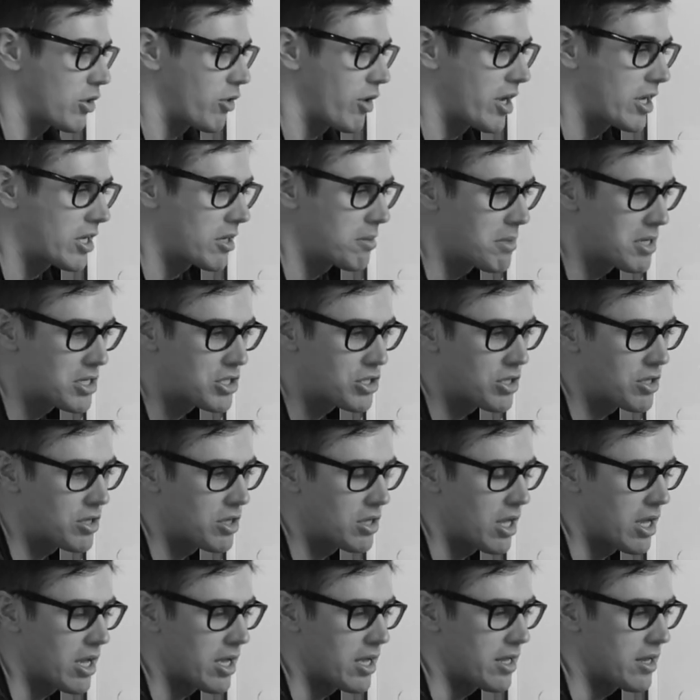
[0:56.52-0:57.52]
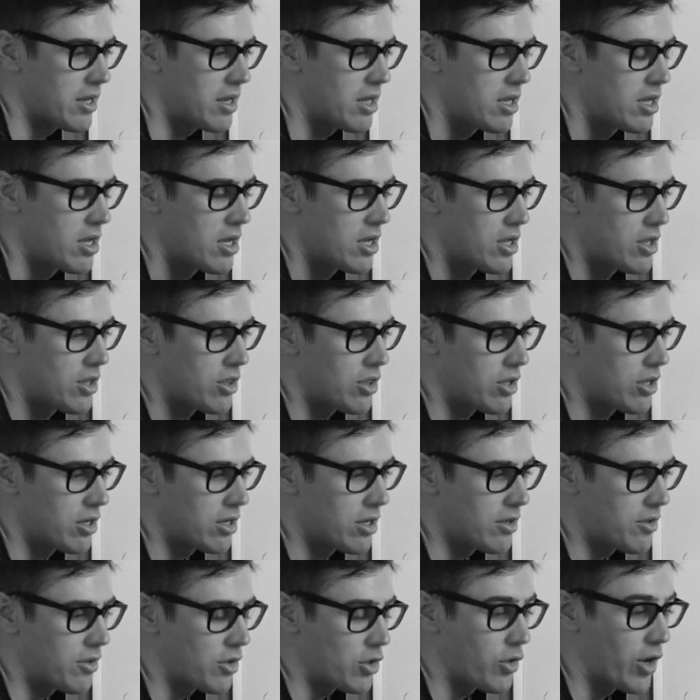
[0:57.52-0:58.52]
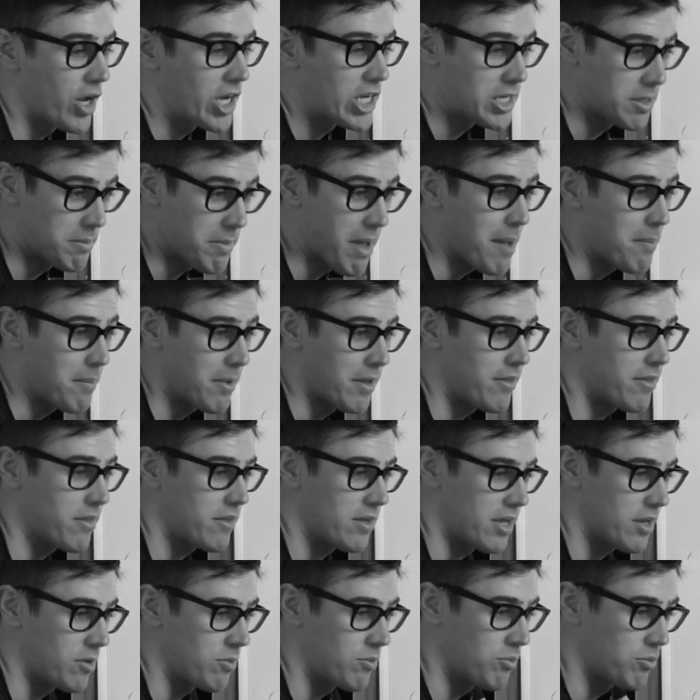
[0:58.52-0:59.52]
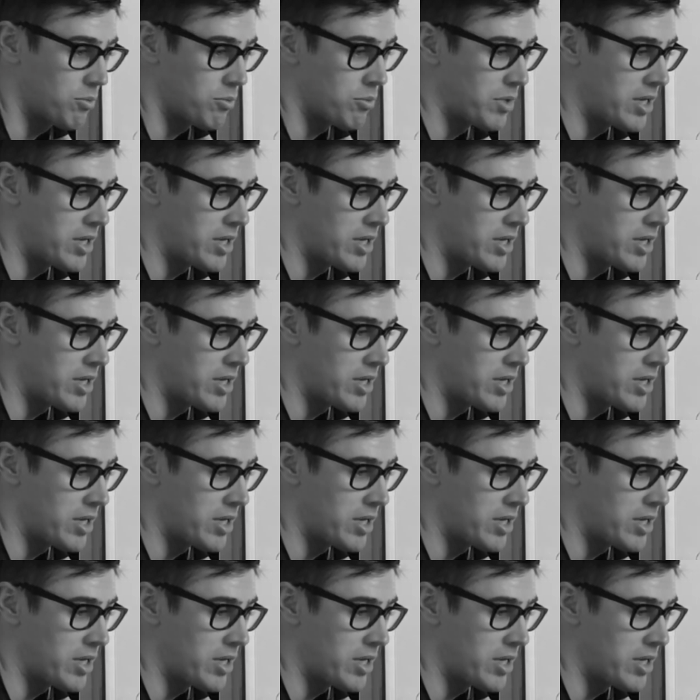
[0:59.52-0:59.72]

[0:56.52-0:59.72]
the Great Commission and the Great Commandment. And